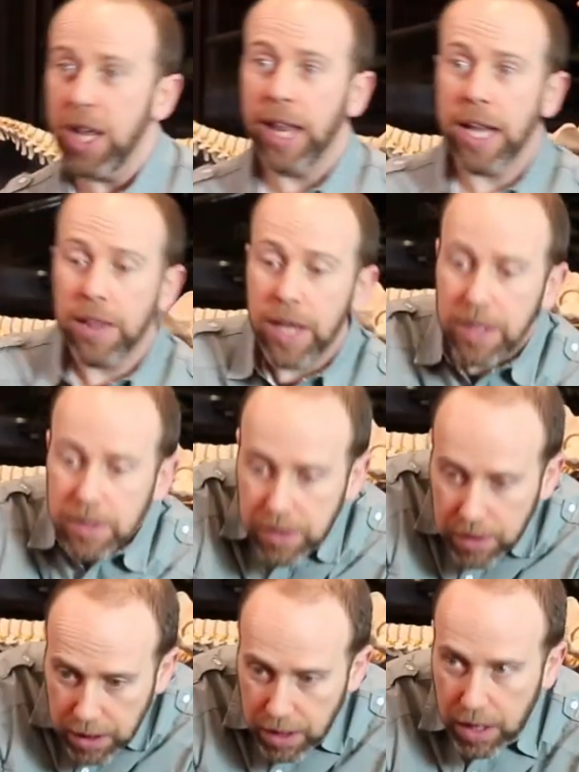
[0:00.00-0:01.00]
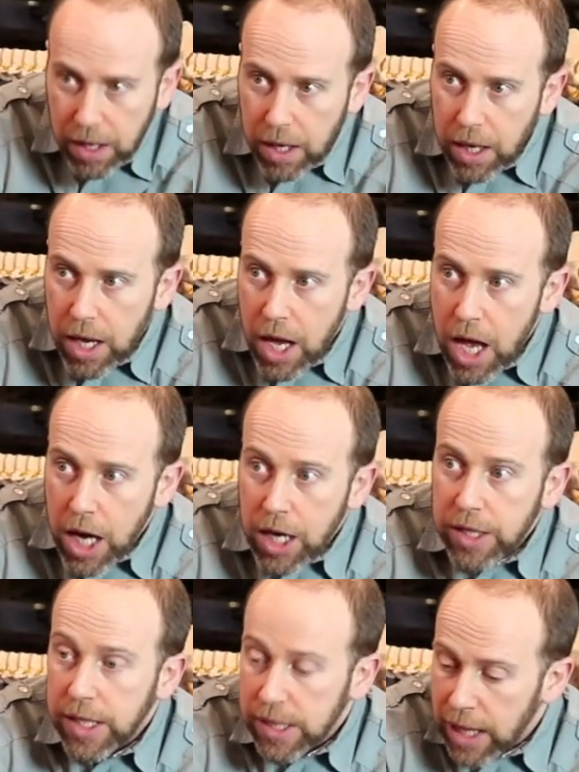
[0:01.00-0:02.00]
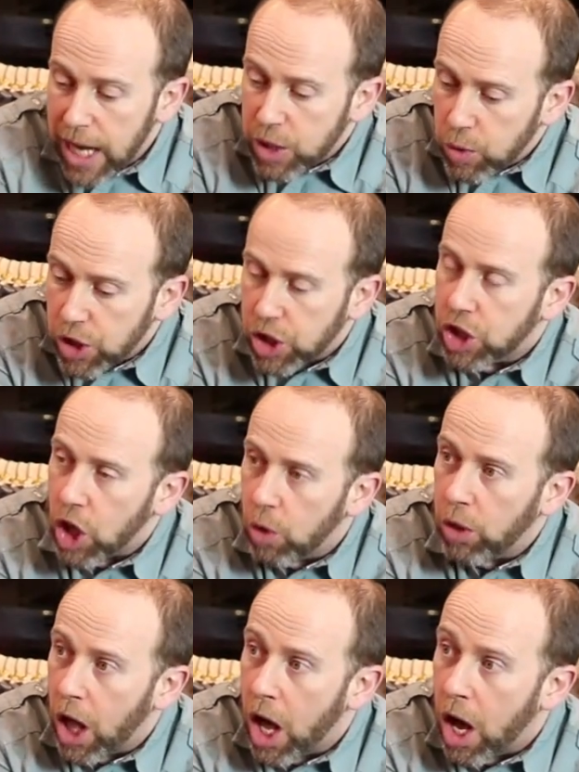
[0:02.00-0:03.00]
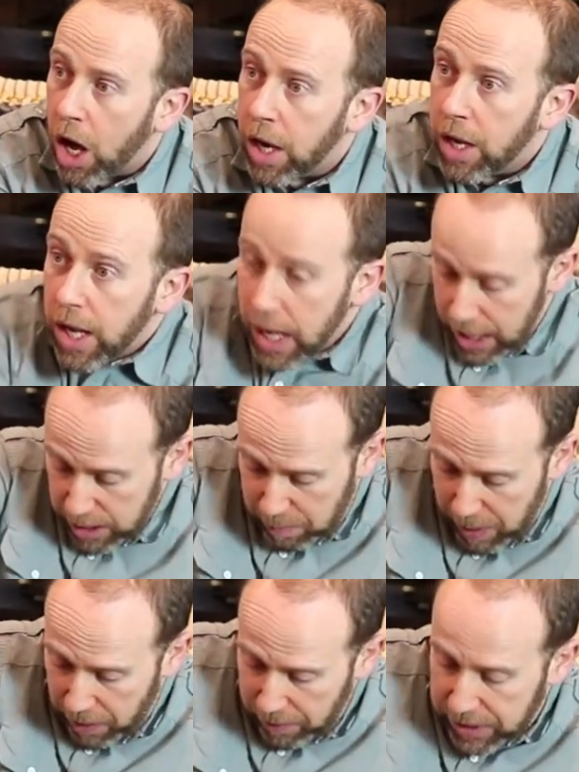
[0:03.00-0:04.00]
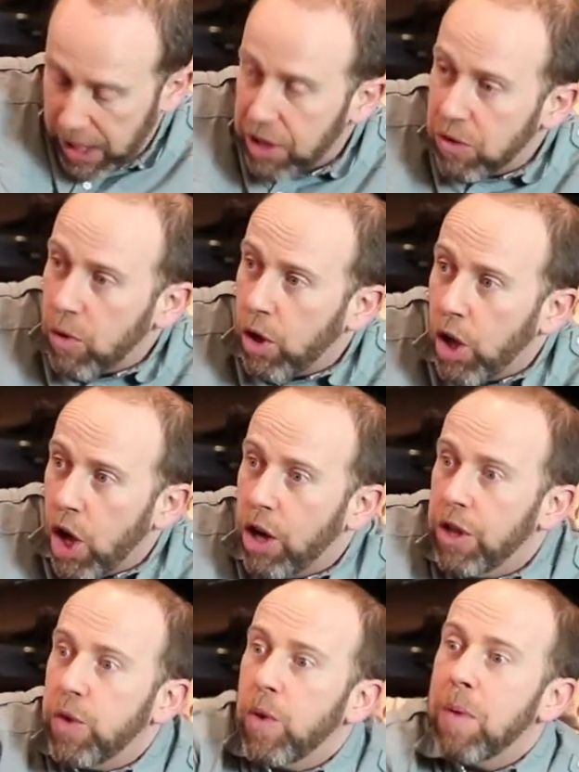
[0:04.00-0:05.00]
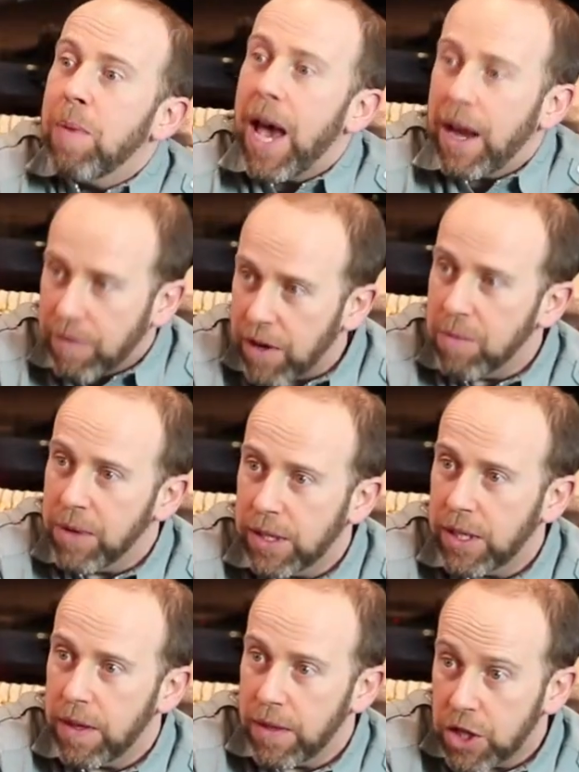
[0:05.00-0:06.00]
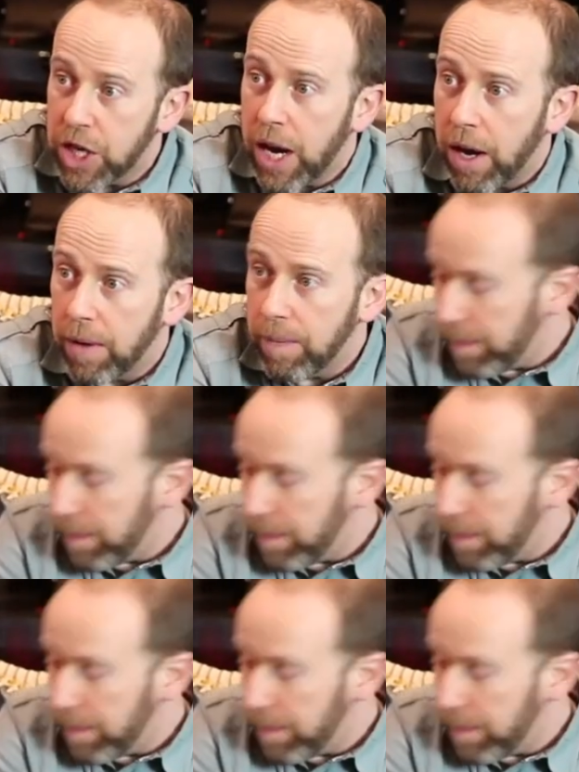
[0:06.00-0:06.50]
like this, because his legs were so long, his pelvis had to roll all the way back for him to sit in the chair.